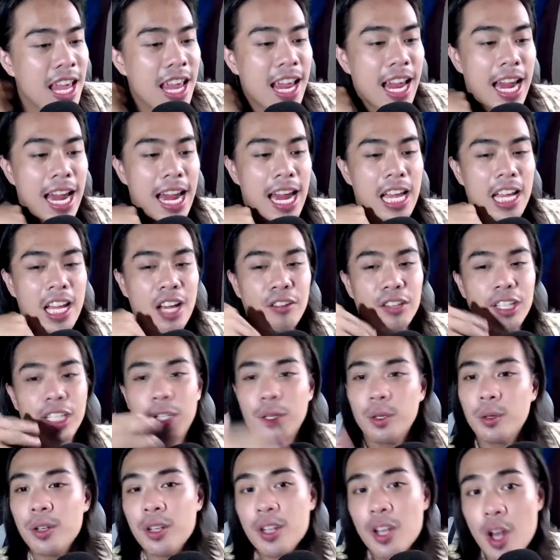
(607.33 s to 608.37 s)
And if
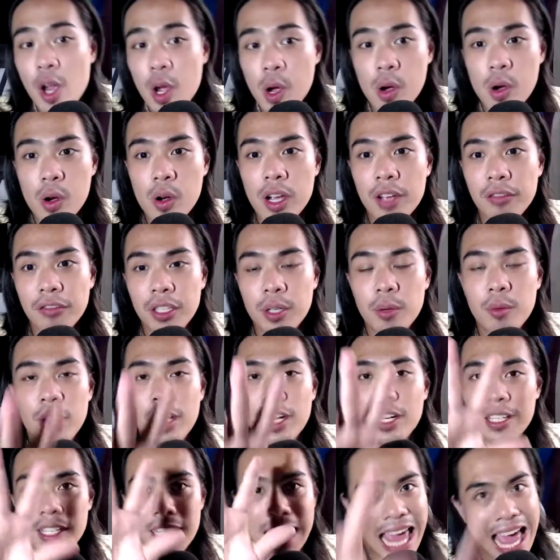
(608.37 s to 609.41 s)
you want to
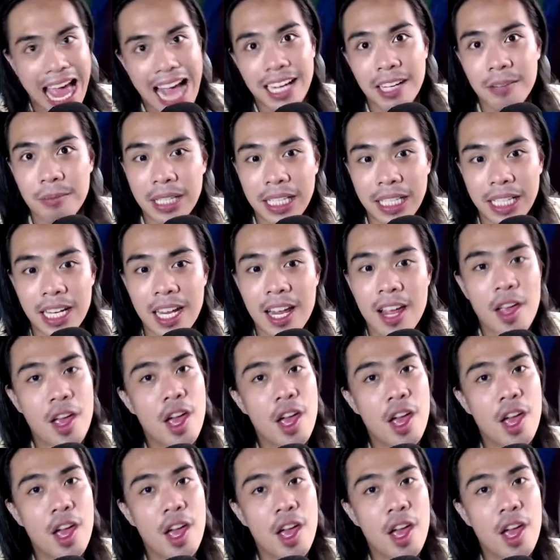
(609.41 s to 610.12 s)
tag me